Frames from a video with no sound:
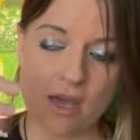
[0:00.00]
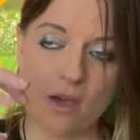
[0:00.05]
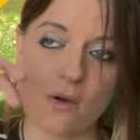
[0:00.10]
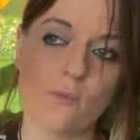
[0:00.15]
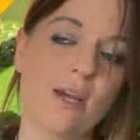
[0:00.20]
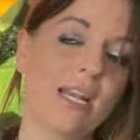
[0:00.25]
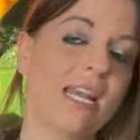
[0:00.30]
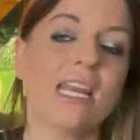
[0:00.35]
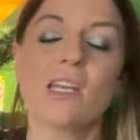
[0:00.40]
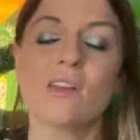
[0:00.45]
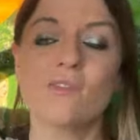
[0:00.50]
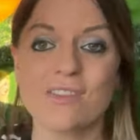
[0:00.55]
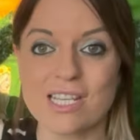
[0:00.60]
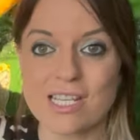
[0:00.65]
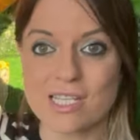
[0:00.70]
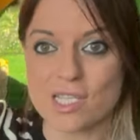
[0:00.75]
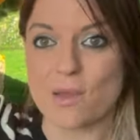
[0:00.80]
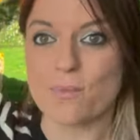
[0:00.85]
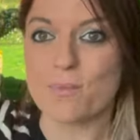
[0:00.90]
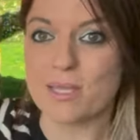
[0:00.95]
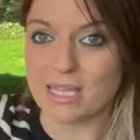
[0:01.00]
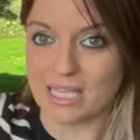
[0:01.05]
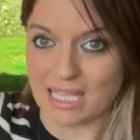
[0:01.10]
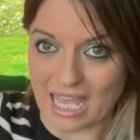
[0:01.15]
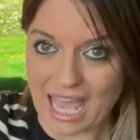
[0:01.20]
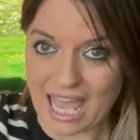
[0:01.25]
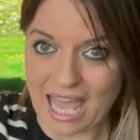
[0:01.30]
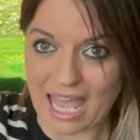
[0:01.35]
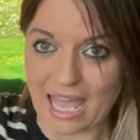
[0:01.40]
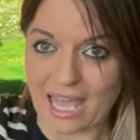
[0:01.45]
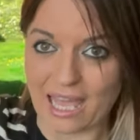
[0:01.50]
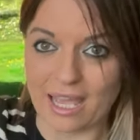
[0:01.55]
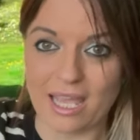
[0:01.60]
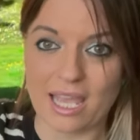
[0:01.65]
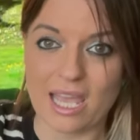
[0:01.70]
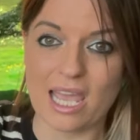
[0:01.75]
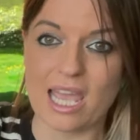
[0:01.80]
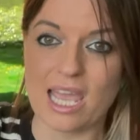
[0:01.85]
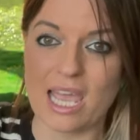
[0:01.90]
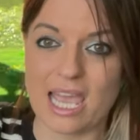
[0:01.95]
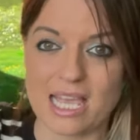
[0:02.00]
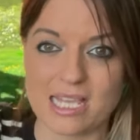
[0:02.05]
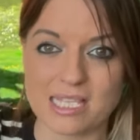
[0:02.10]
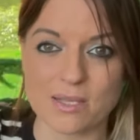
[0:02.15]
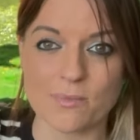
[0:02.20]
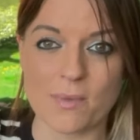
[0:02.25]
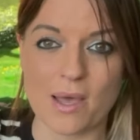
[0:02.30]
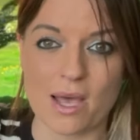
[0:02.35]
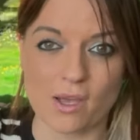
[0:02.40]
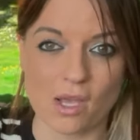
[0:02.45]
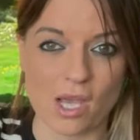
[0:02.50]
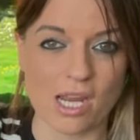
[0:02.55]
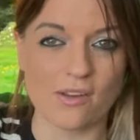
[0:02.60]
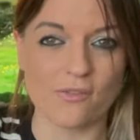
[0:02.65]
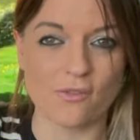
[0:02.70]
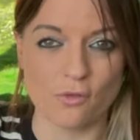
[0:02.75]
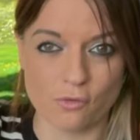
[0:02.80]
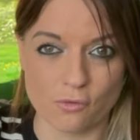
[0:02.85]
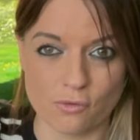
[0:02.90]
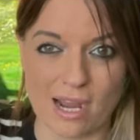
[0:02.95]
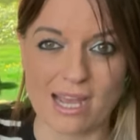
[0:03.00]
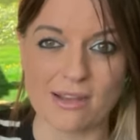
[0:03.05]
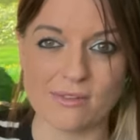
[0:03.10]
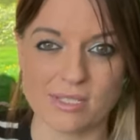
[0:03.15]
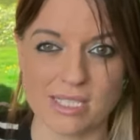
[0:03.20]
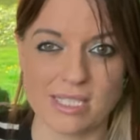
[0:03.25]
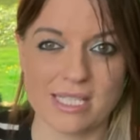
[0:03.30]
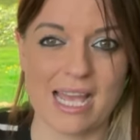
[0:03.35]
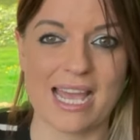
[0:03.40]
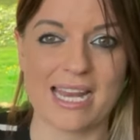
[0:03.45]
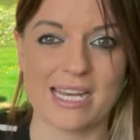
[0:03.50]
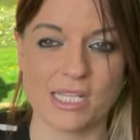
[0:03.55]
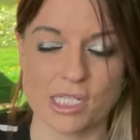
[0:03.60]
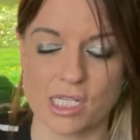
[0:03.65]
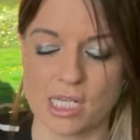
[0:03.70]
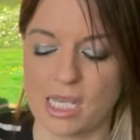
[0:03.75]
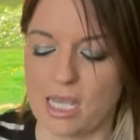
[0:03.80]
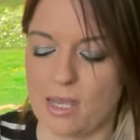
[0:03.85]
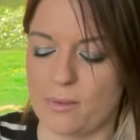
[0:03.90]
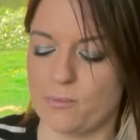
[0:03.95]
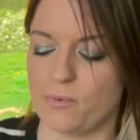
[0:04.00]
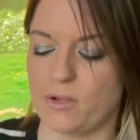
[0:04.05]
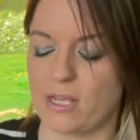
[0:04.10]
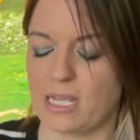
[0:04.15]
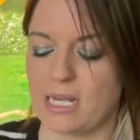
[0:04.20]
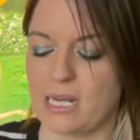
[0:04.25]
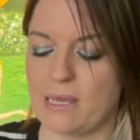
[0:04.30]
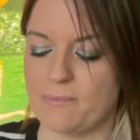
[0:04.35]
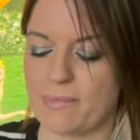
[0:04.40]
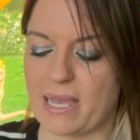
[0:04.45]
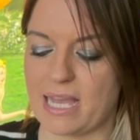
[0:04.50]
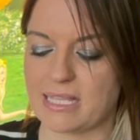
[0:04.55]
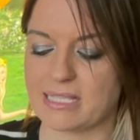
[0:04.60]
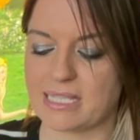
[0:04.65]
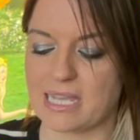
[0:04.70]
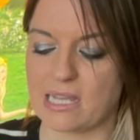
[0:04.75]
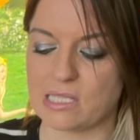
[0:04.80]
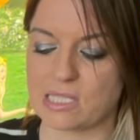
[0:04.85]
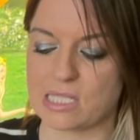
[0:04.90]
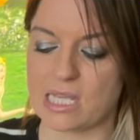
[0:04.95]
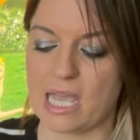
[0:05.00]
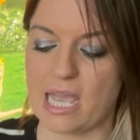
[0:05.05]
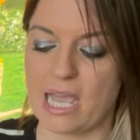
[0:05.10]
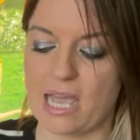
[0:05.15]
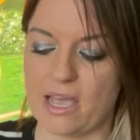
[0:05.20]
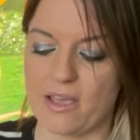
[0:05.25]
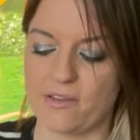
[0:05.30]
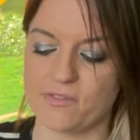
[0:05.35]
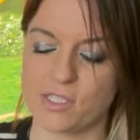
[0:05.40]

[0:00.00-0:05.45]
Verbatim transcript: When anything is up in the air, it is about kind of grounding that energy and bringing it back down to earth.